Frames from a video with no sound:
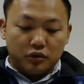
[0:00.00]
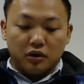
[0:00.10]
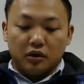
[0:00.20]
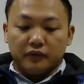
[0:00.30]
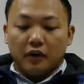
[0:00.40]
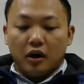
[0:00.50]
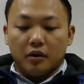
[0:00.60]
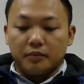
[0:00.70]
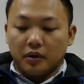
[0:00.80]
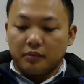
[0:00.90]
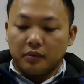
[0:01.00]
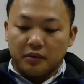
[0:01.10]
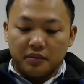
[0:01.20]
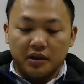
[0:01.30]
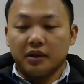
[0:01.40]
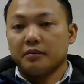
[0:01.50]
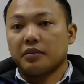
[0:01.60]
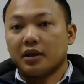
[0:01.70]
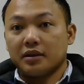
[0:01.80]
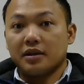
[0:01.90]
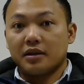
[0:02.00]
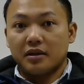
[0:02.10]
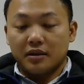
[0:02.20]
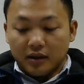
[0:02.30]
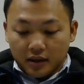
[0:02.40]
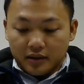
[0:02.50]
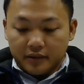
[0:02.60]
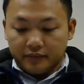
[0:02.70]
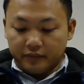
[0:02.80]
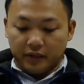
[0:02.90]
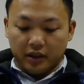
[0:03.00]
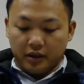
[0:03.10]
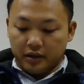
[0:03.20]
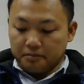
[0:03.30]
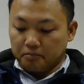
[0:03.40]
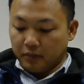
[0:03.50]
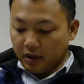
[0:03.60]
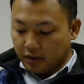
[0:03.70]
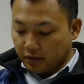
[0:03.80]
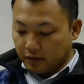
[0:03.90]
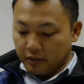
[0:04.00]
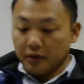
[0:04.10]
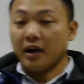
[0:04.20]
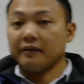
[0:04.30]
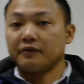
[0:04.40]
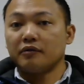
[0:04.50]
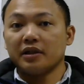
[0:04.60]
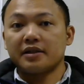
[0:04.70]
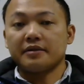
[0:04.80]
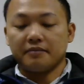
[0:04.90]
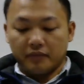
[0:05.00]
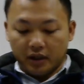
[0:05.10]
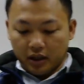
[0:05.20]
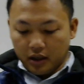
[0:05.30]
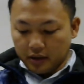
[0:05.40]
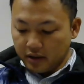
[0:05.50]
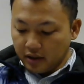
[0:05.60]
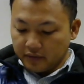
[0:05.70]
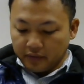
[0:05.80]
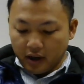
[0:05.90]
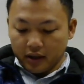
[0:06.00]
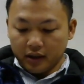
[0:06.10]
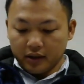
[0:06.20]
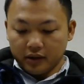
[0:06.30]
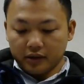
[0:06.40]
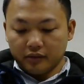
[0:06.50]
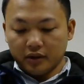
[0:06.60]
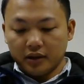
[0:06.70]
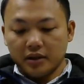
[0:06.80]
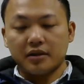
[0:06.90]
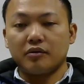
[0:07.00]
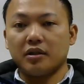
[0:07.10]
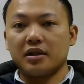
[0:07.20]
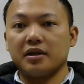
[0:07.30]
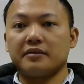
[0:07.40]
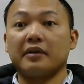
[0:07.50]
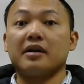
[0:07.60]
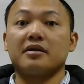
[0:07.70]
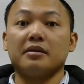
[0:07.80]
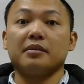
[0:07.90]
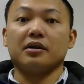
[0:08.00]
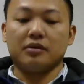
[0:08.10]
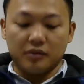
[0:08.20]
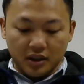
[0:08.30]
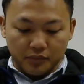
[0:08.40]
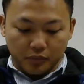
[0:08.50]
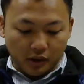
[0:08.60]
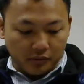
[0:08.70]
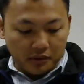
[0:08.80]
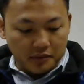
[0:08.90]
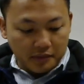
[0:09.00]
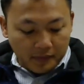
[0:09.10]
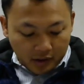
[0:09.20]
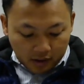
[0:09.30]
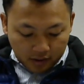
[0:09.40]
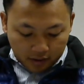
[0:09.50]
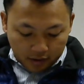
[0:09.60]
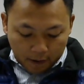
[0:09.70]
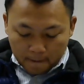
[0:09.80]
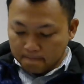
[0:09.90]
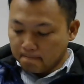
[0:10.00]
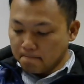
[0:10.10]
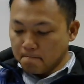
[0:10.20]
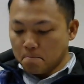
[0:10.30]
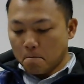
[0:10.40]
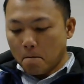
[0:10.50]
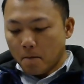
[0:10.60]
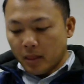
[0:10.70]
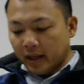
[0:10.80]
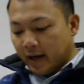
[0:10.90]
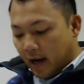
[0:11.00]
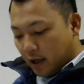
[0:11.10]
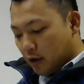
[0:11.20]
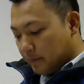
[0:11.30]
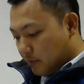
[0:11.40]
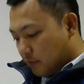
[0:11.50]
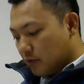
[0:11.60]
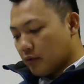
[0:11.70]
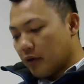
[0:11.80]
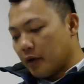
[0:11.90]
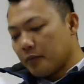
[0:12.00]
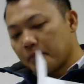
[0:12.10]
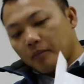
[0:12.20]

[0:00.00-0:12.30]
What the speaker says: solve all problems in practice test. And so you have quiz this Friday, and actually this quiz is very similar to these problems. So I hope you do well.